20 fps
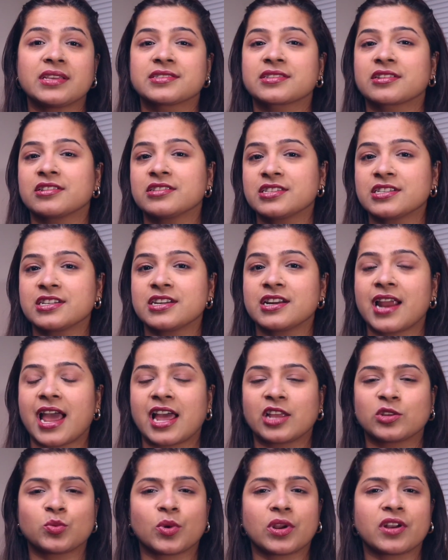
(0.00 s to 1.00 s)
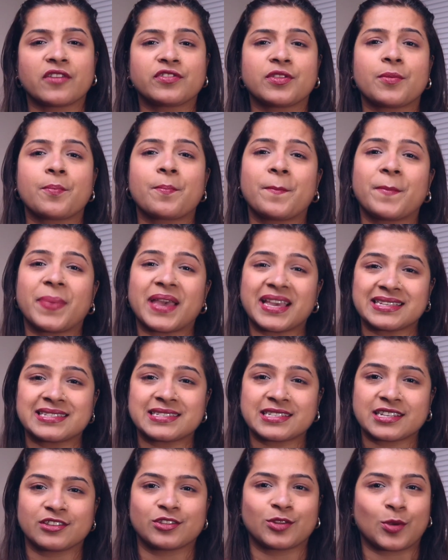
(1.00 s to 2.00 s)
is considered as one of the
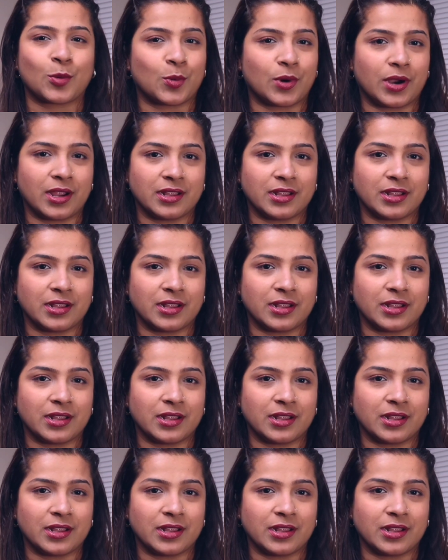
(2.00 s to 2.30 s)
best in the